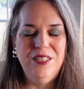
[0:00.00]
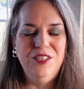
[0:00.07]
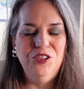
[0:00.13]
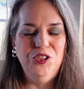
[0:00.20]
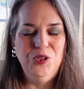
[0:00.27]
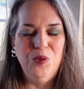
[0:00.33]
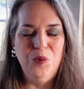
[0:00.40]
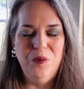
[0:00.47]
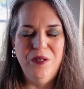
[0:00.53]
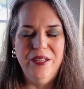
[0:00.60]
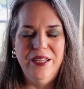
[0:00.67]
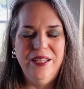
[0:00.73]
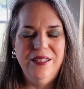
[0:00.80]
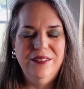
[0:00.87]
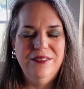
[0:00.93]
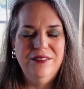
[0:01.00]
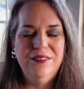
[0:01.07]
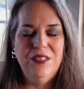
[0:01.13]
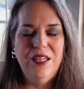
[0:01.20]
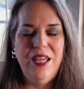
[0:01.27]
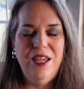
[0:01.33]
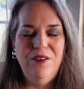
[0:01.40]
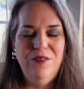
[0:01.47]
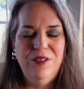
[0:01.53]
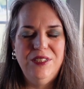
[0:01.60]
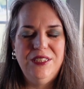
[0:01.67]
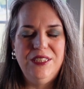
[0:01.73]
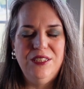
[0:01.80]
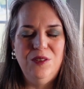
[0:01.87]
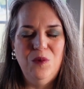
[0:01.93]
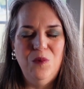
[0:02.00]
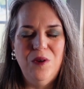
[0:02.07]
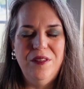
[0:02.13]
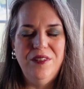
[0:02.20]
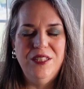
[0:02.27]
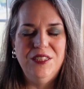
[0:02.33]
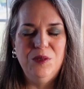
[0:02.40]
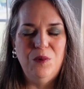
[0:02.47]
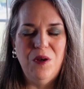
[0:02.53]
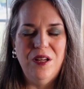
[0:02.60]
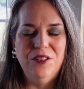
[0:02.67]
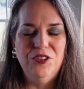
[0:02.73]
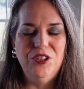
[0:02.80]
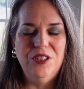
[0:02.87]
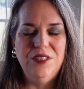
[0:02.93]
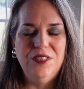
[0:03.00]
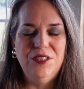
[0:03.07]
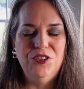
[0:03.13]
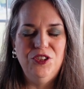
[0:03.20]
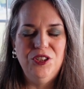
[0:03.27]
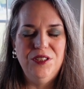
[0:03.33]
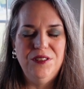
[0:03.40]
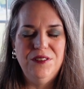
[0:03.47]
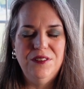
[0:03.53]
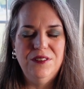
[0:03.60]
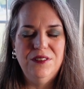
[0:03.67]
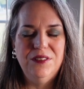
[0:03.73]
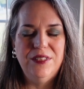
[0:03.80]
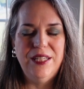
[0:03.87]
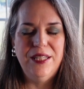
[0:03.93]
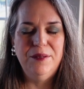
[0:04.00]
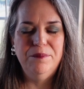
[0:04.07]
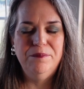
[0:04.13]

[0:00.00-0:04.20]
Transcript: and joy, every single one that's watching in Jesus' name.